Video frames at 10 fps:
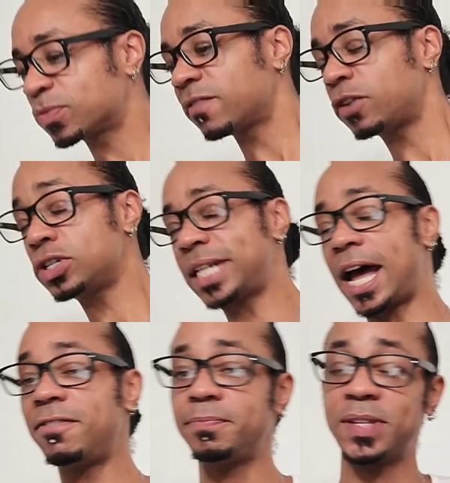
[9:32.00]
First
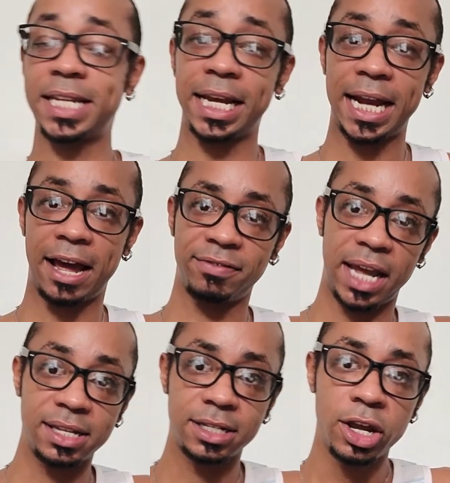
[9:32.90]
half, second half,
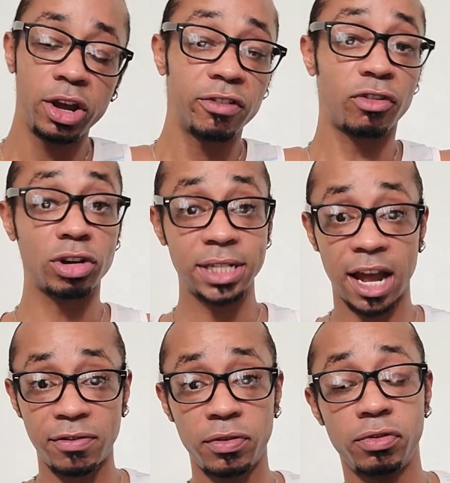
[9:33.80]
yes? First
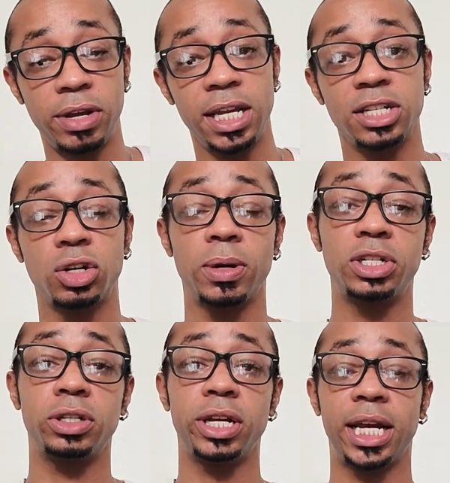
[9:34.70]
half of your reading is going
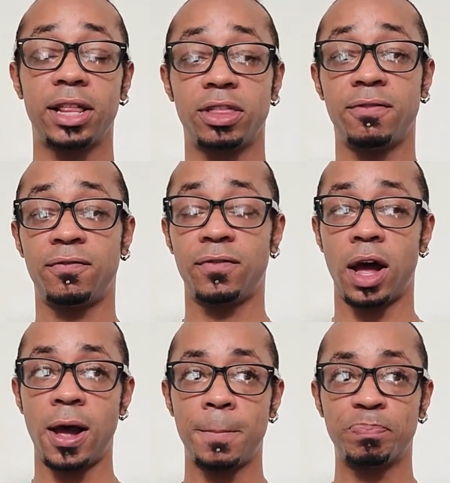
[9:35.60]
to look at the,
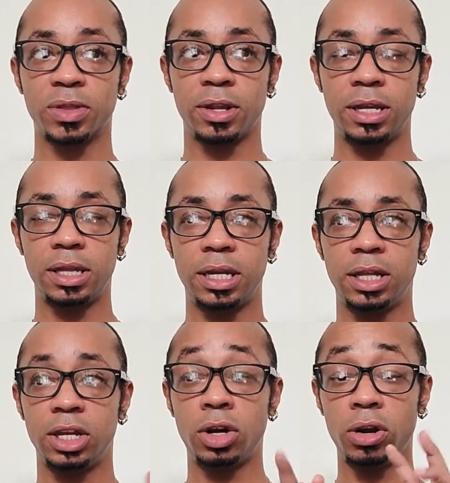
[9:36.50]
um, the, the,
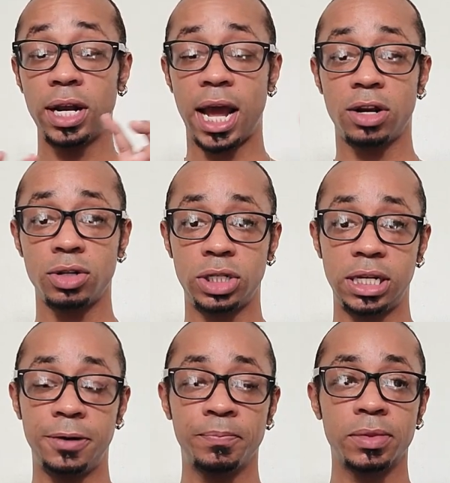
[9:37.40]
the current
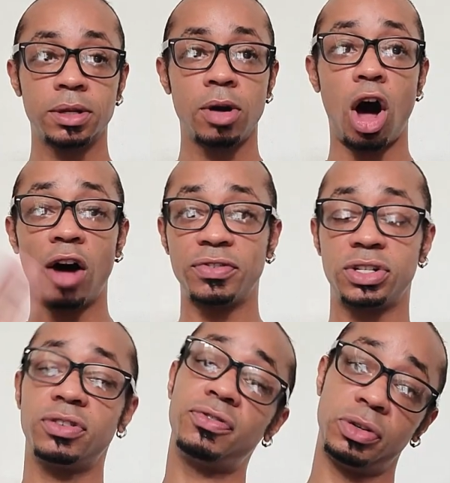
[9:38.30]
energy off
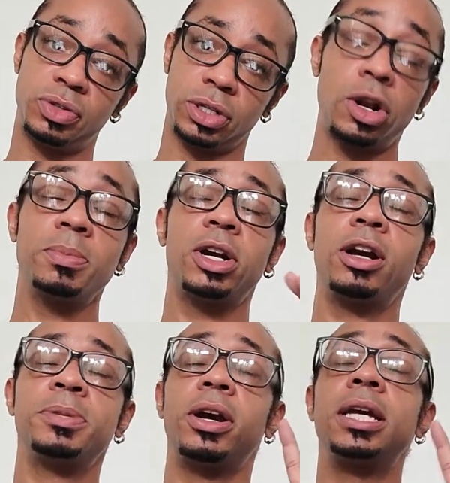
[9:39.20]
into the future. No, I'm sorry,
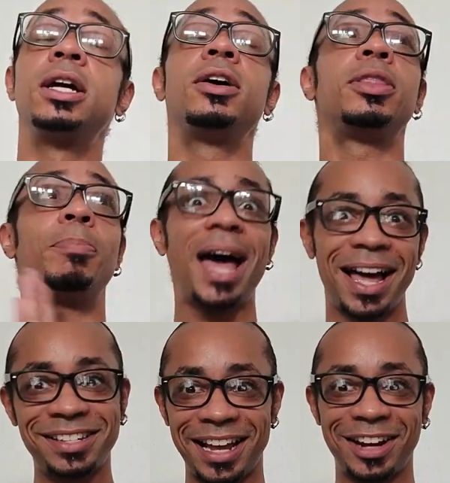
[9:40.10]
I'm sorry. The
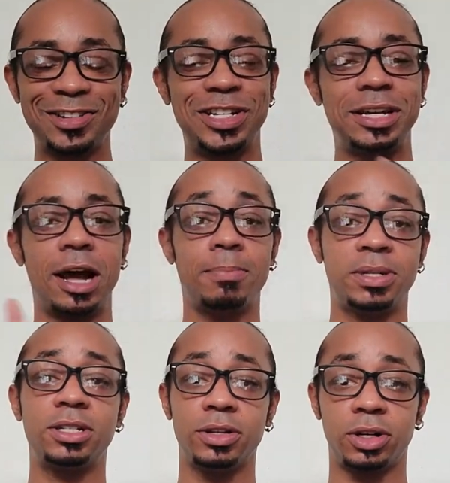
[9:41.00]
past energy up
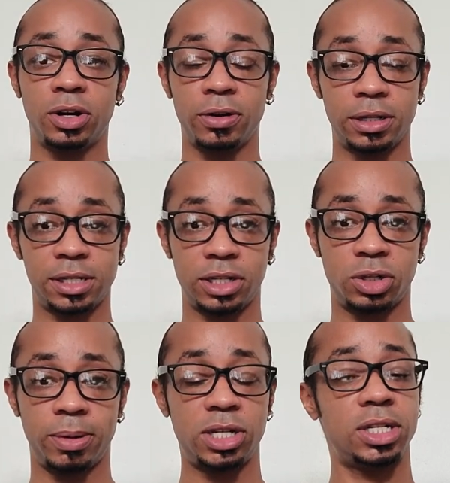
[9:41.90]
until the current
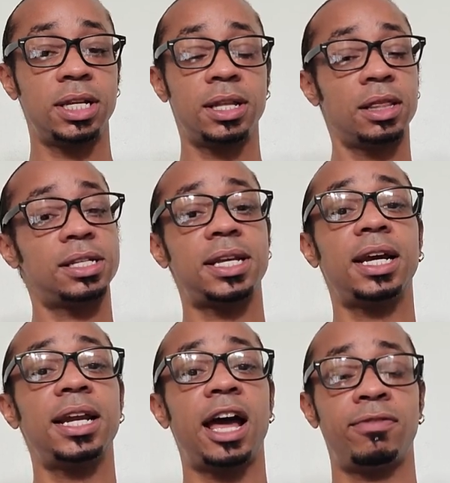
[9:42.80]
situation. And then the
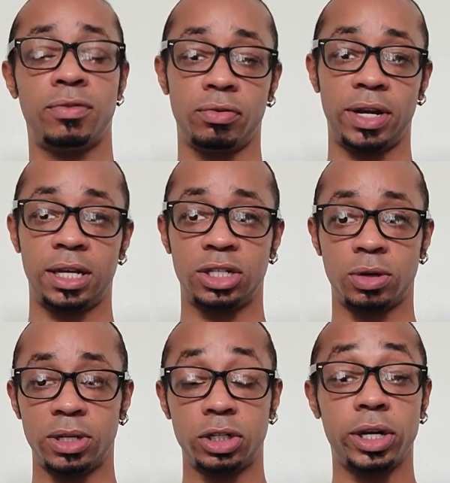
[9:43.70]
second half of your reading is
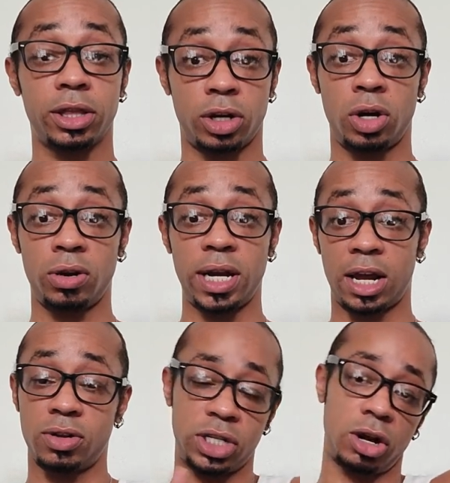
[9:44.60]
going to look at the current
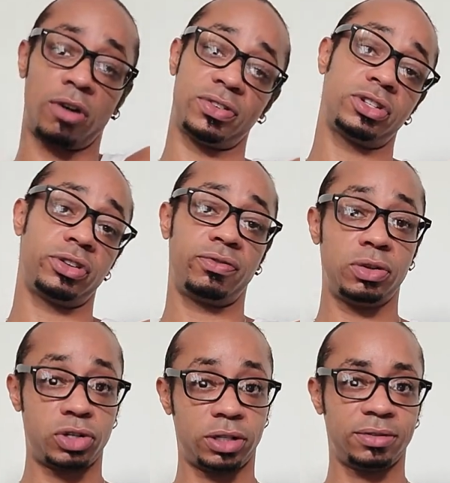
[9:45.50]
energy off into the
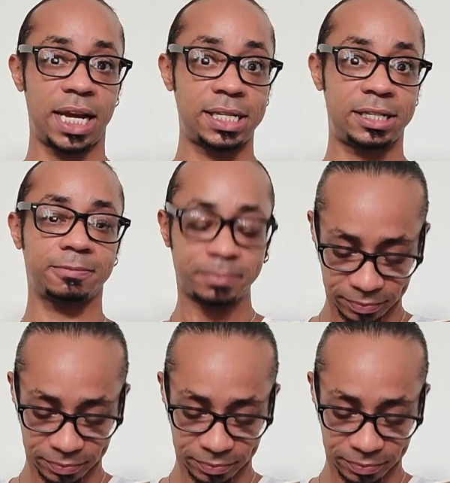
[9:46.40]
future. Yes?